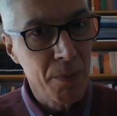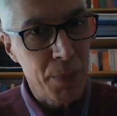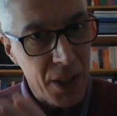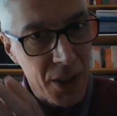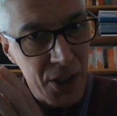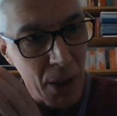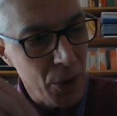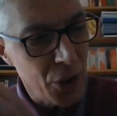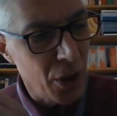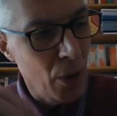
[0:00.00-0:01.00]
because they
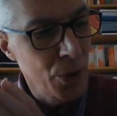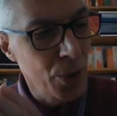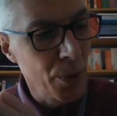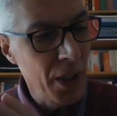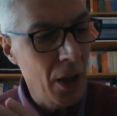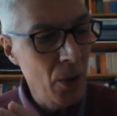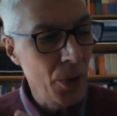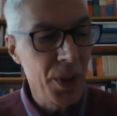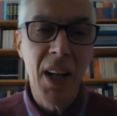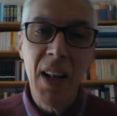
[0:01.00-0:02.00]
were slow to
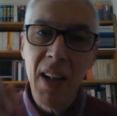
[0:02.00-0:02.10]
reload.